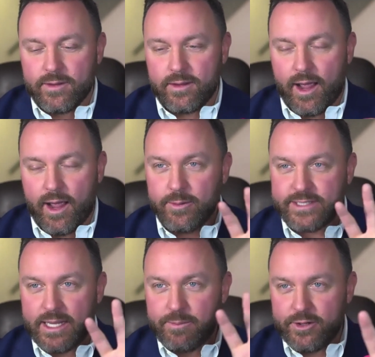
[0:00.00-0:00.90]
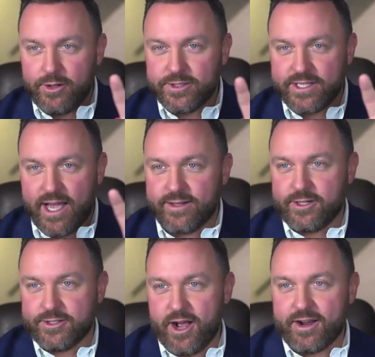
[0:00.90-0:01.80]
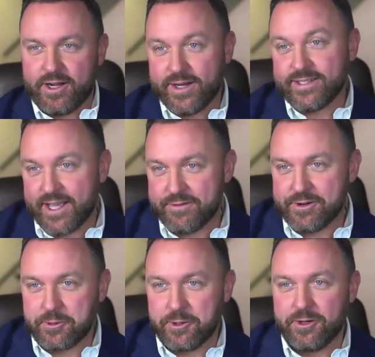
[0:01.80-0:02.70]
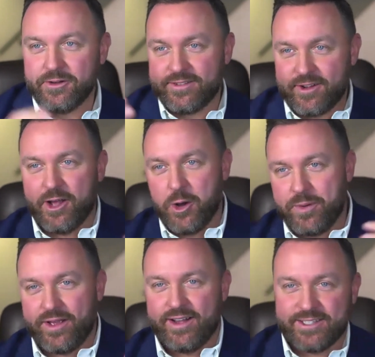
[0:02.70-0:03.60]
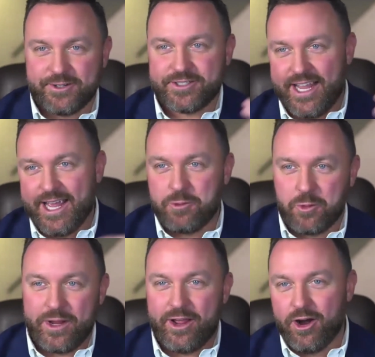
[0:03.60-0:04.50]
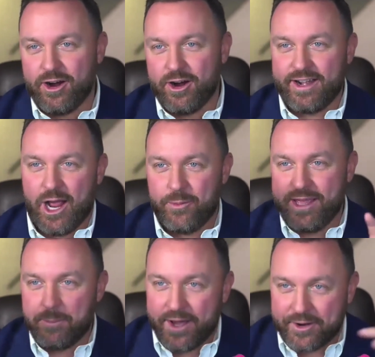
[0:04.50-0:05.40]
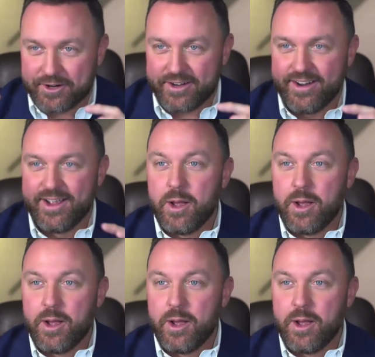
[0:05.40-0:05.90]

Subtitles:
I was able to use that and start talking to my 7-year-old and start helping us understand where we are and how we get better.